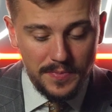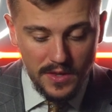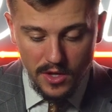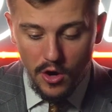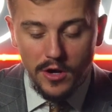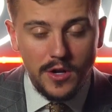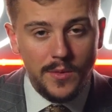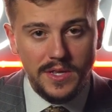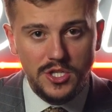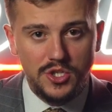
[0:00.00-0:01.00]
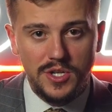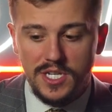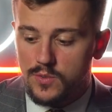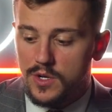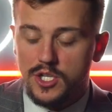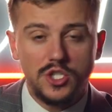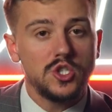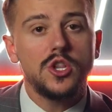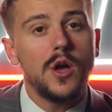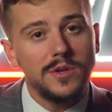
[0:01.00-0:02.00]
The auto industry is one of the
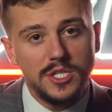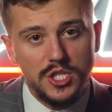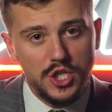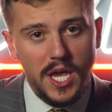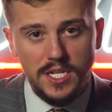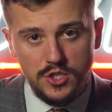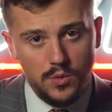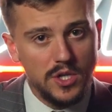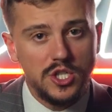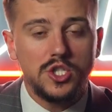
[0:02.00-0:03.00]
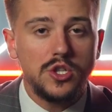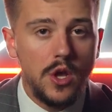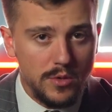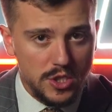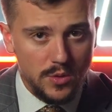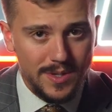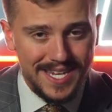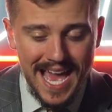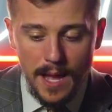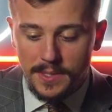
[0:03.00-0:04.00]
slowest to change, one of the slowest to
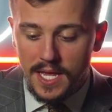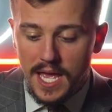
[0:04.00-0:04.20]
adapt.